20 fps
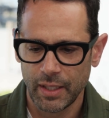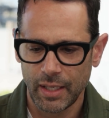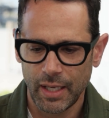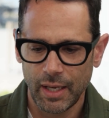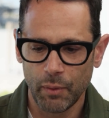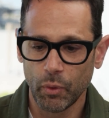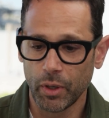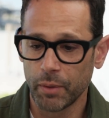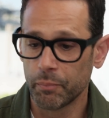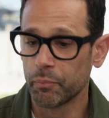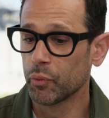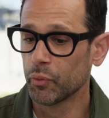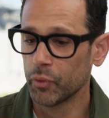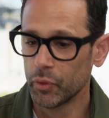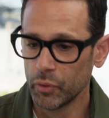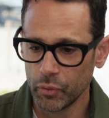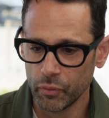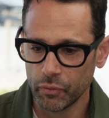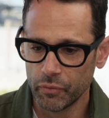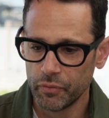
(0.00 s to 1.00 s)
want to
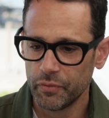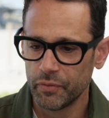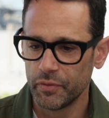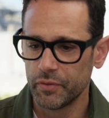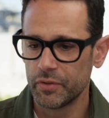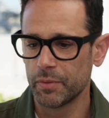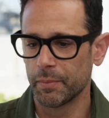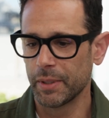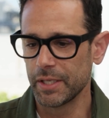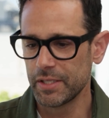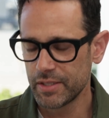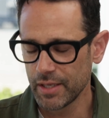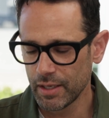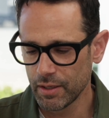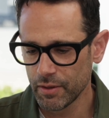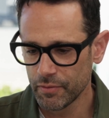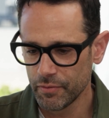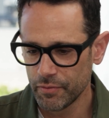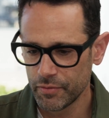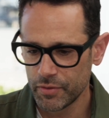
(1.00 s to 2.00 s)
prove to
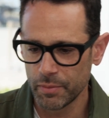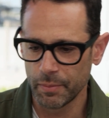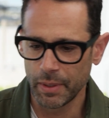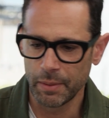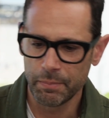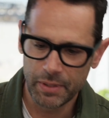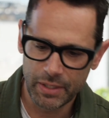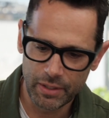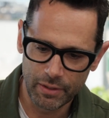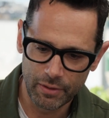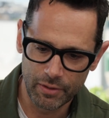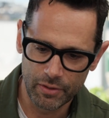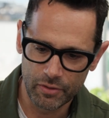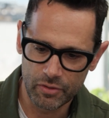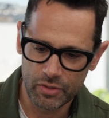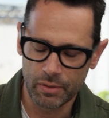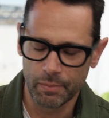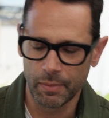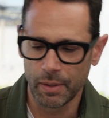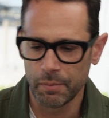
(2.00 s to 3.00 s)
myself, to my
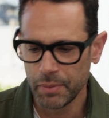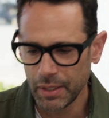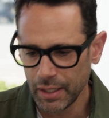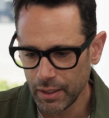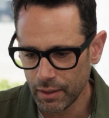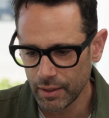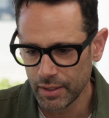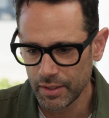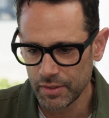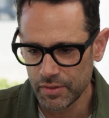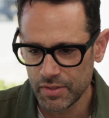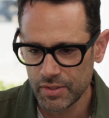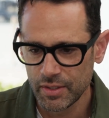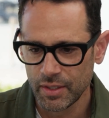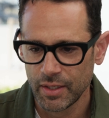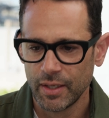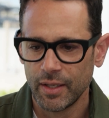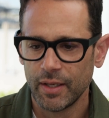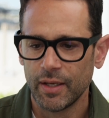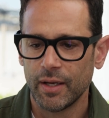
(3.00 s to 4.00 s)
peers, to my parents
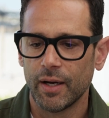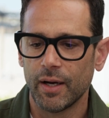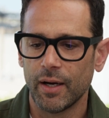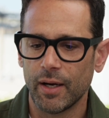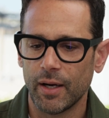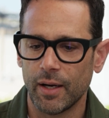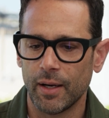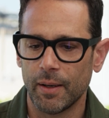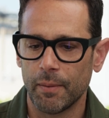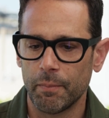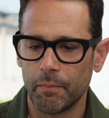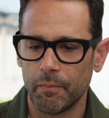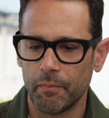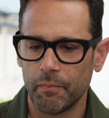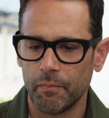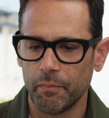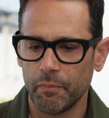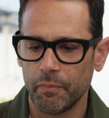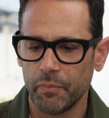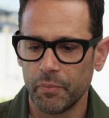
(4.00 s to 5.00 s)

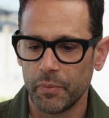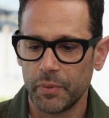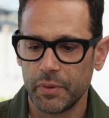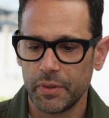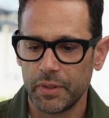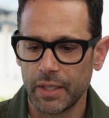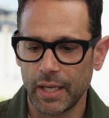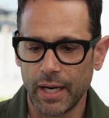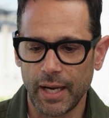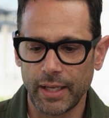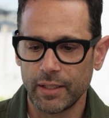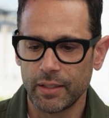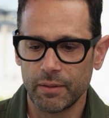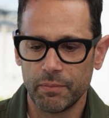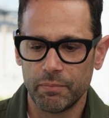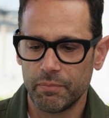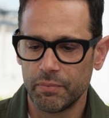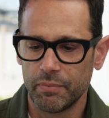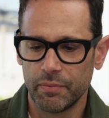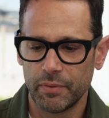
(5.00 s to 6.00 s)
that I
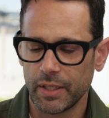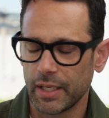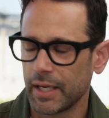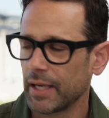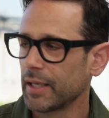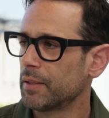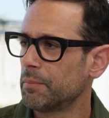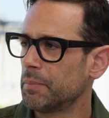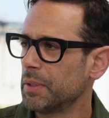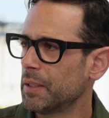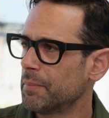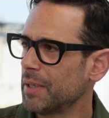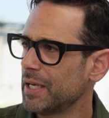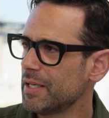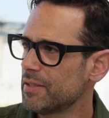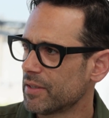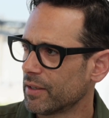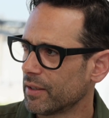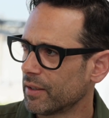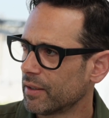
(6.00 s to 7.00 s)
could be
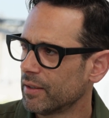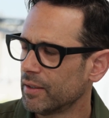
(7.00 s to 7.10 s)
amazing.